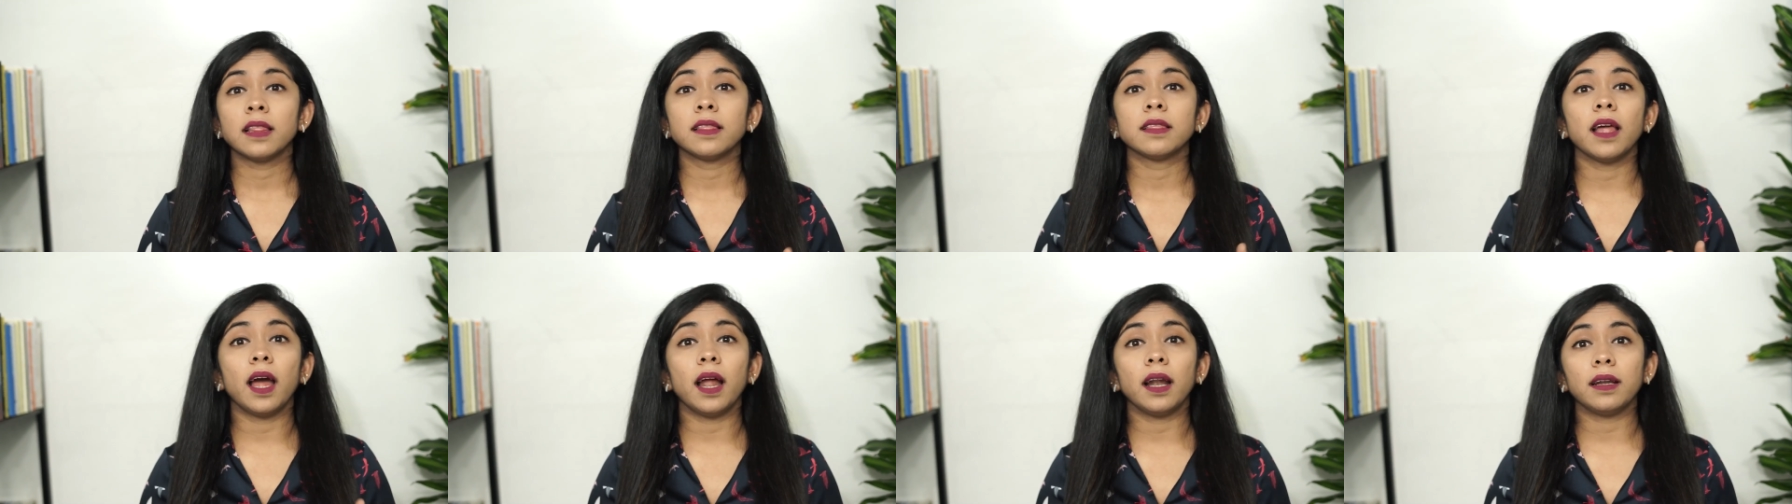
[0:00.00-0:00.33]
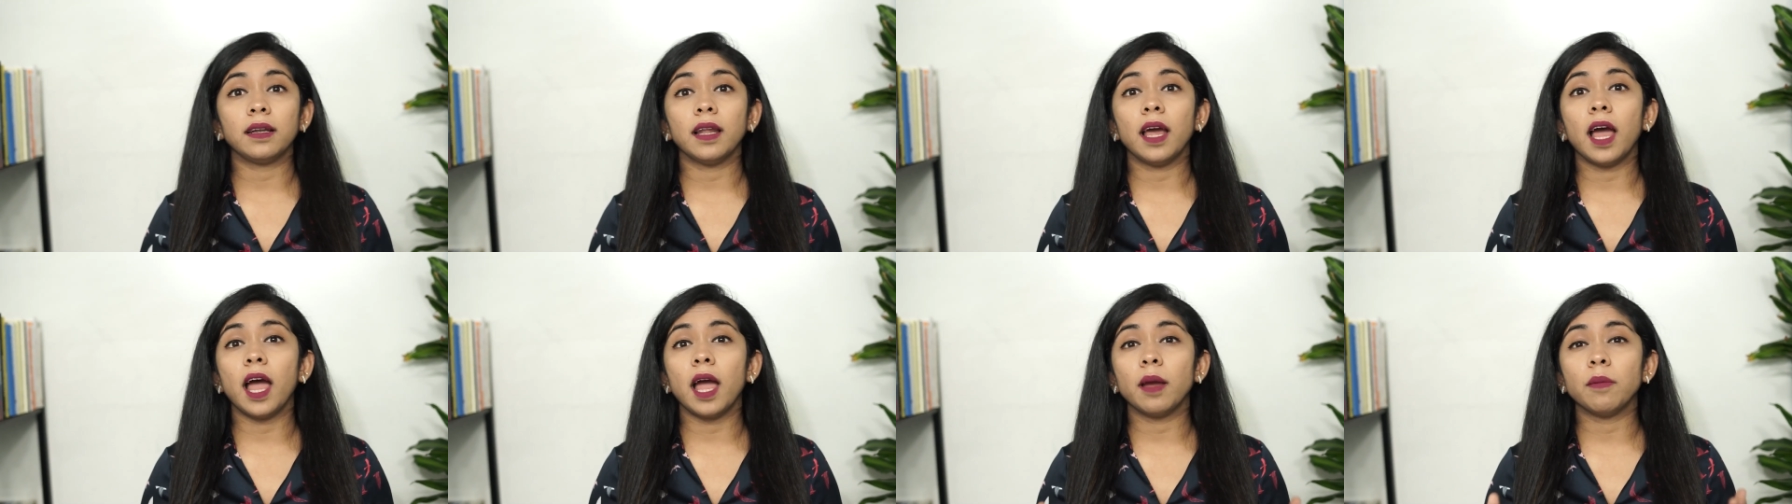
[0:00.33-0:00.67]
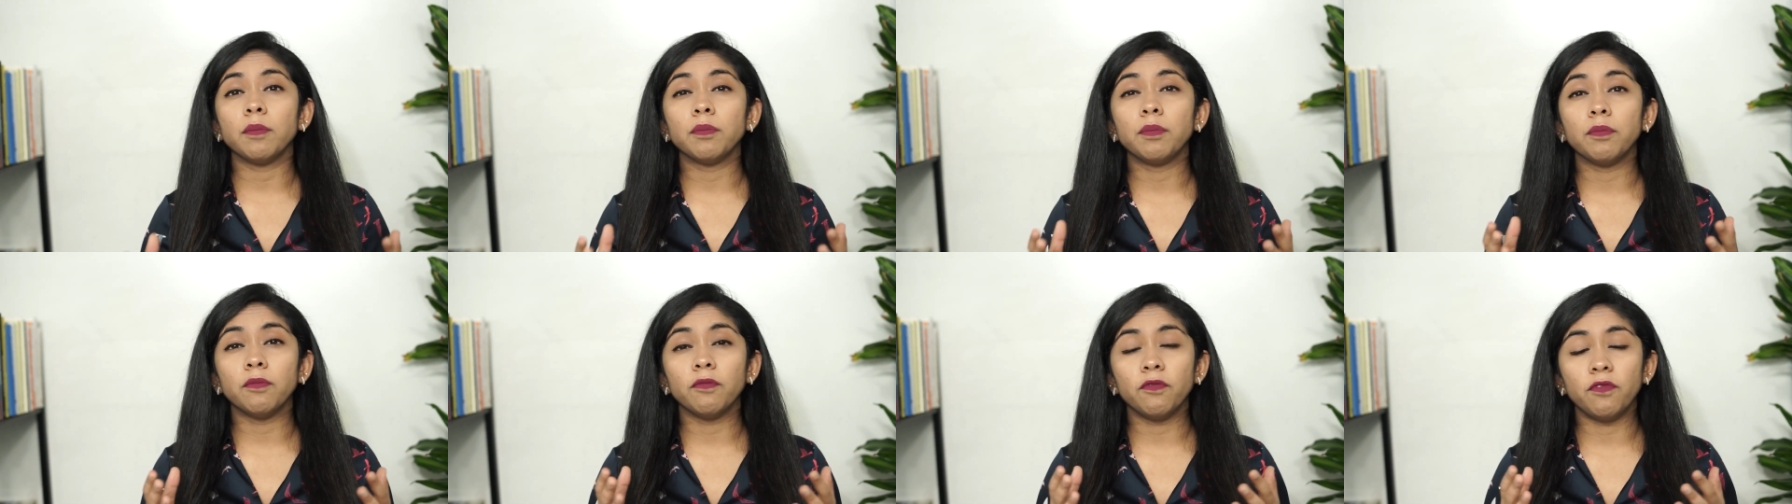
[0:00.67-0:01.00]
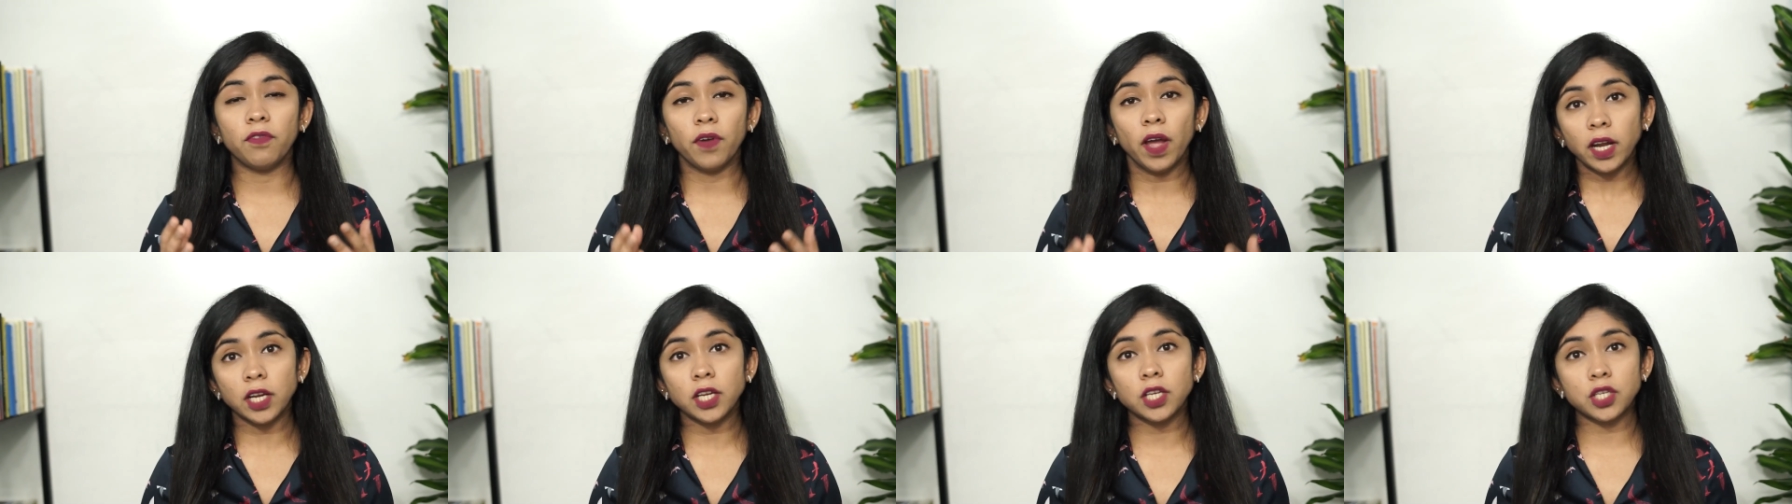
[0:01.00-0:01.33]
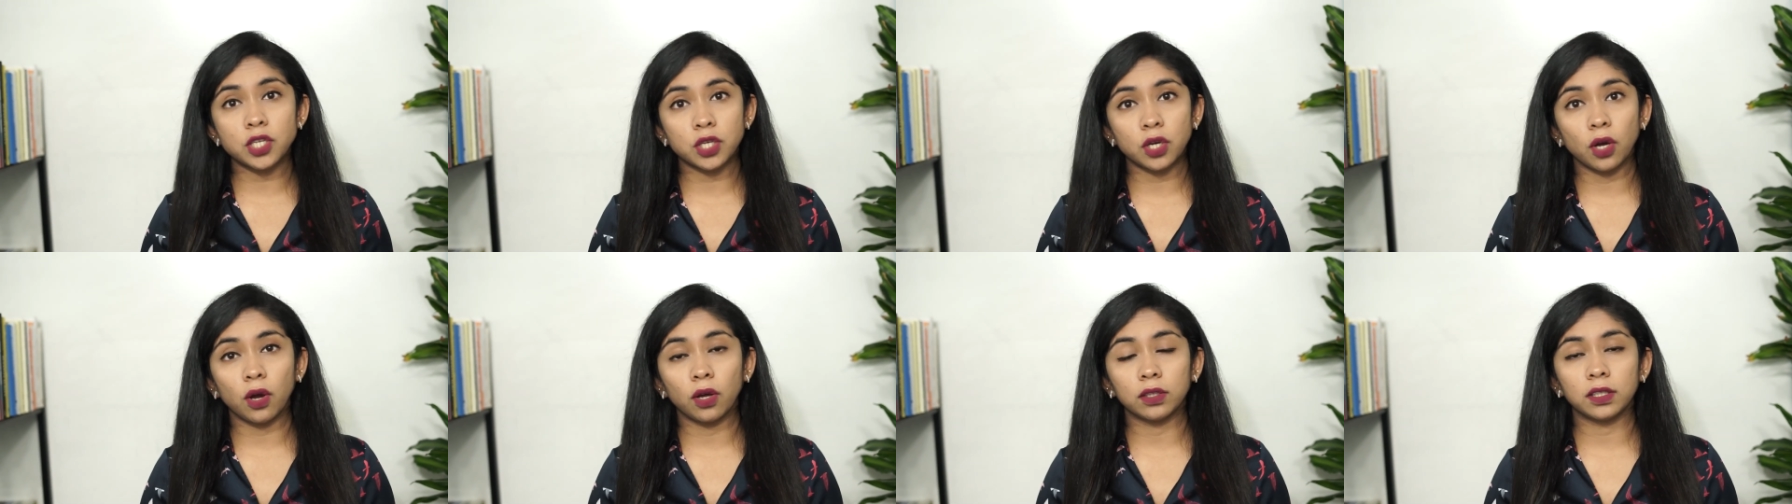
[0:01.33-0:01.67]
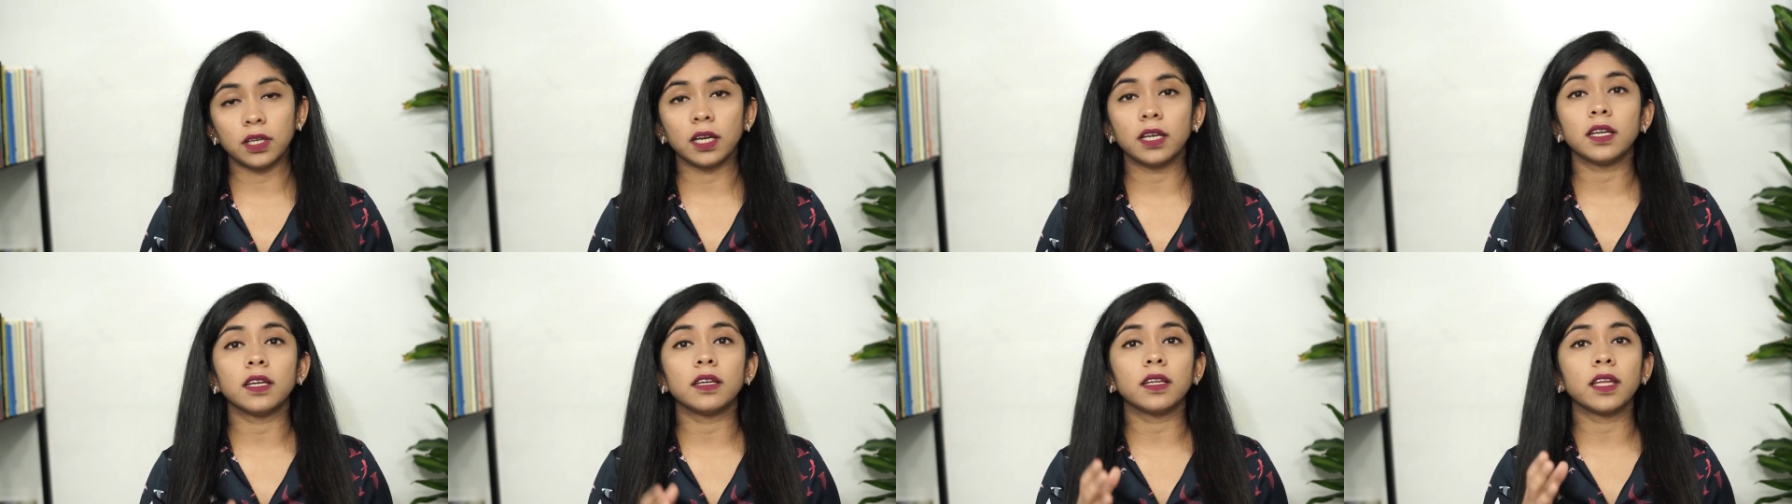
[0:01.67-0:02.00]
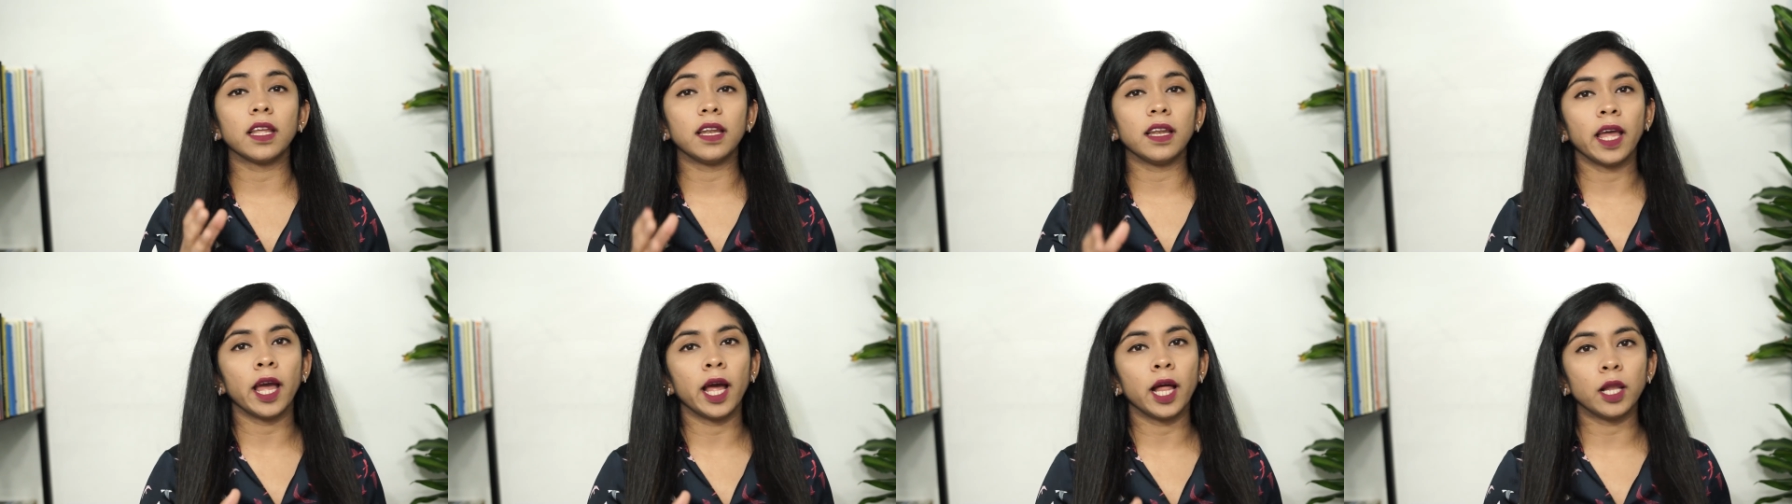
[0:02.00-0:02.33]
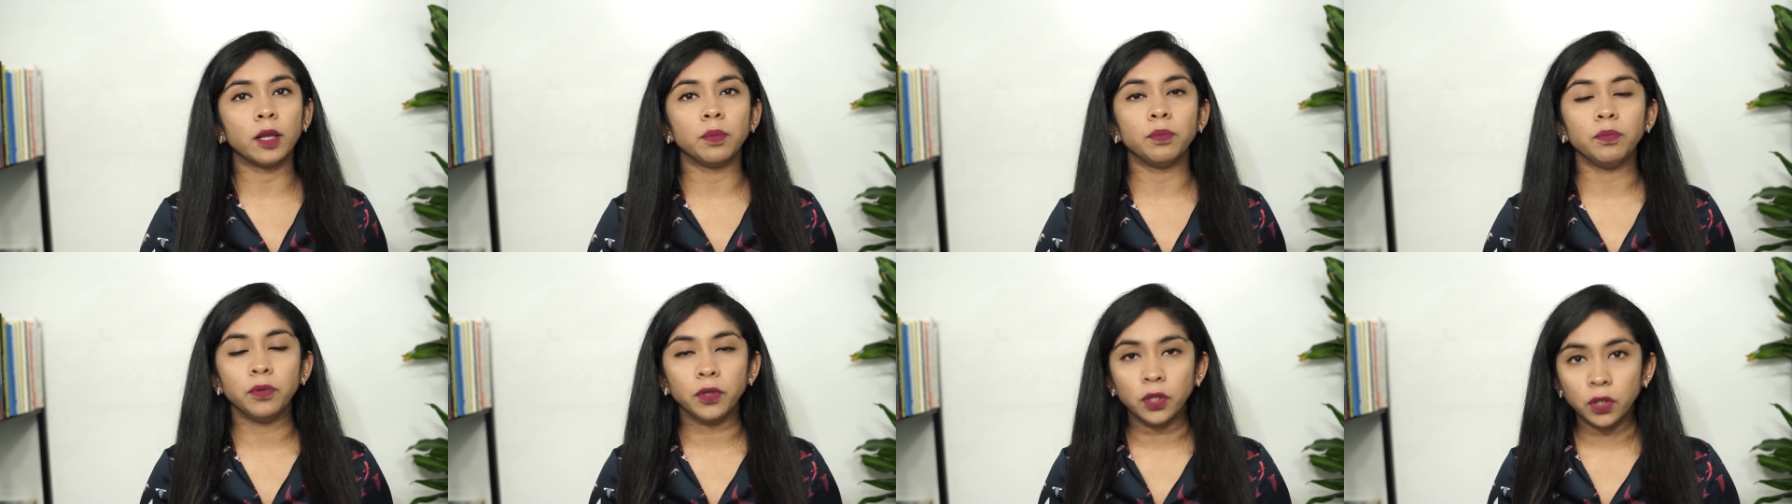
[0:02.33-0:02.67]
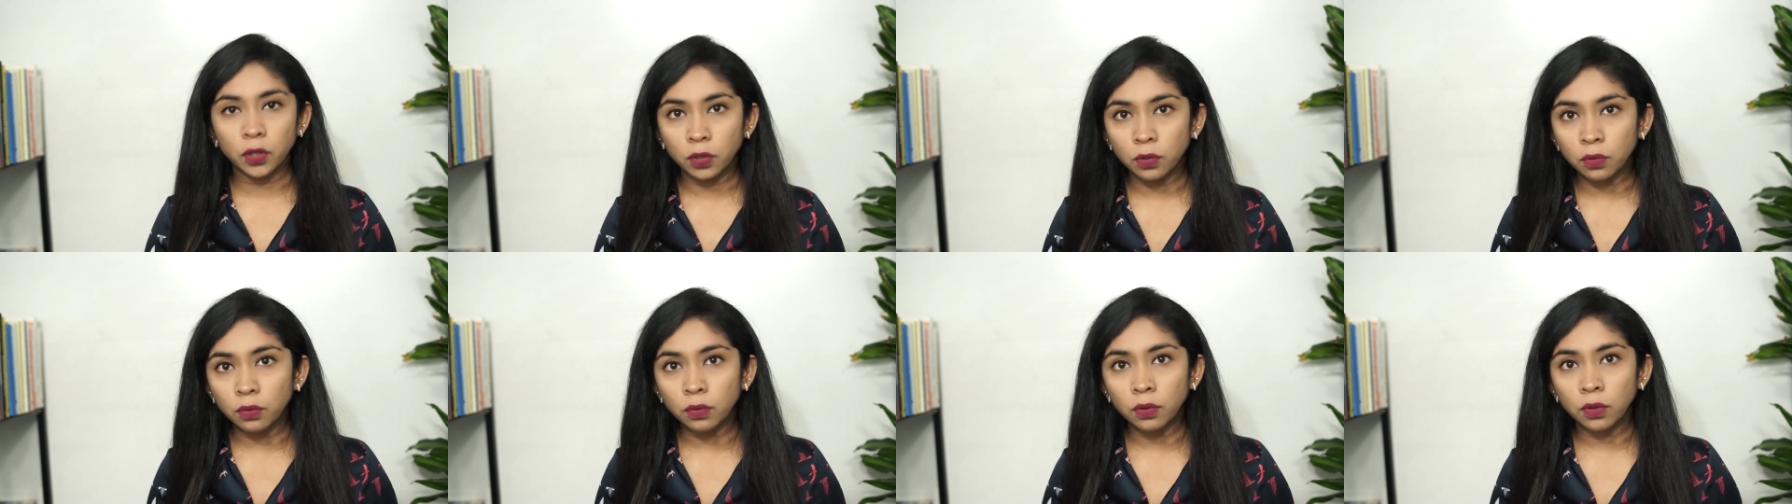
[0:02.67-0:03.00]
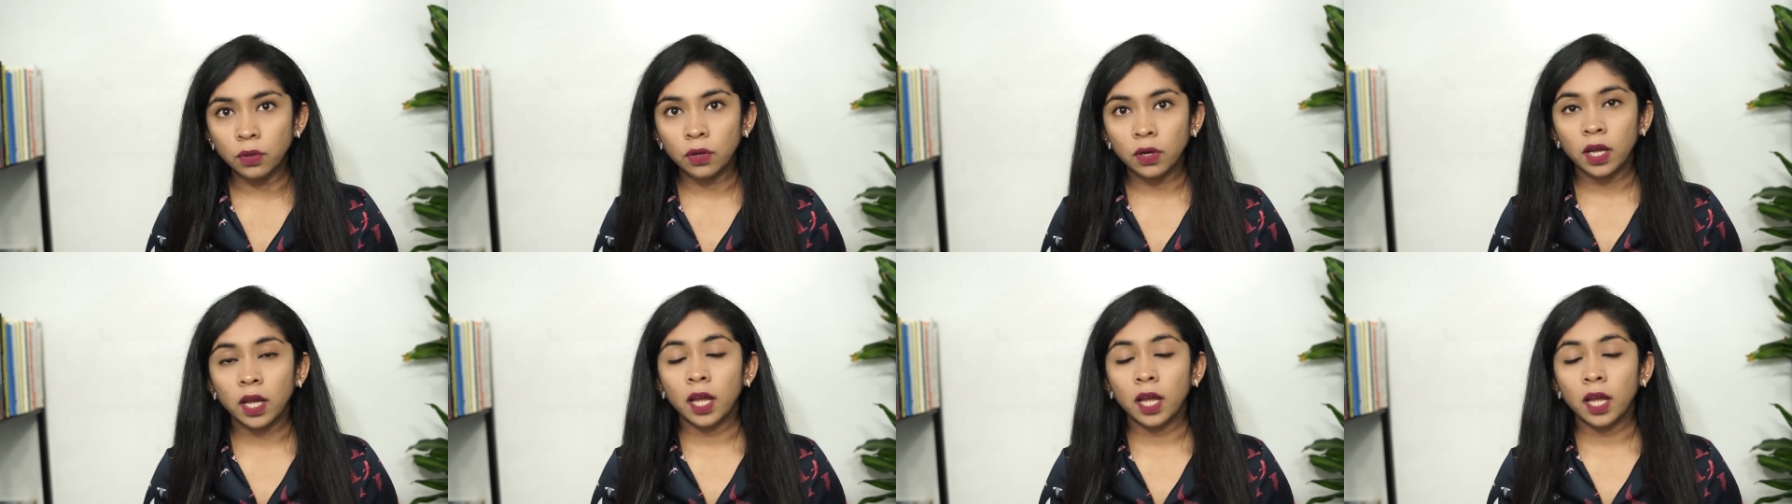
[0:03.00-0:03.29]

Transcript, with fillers: that I'm very sure that it can help you